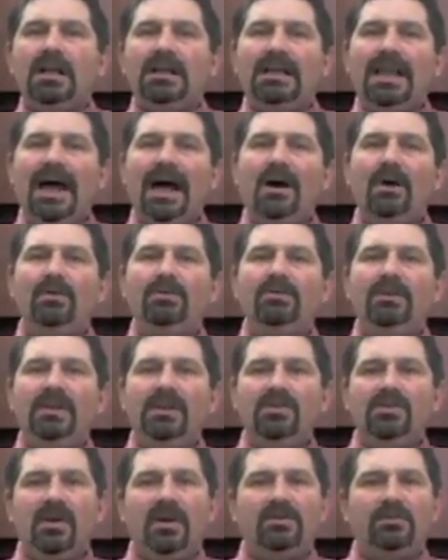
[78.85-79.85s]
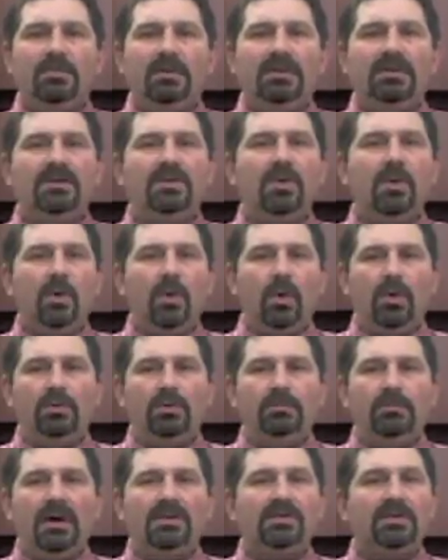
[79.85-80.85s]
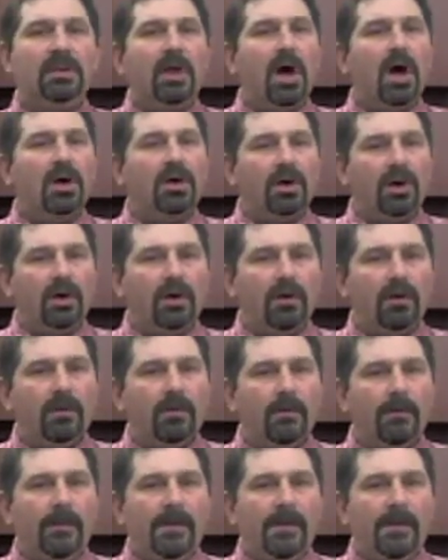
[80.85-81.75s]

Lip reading: allows the adjustment to hold much longer.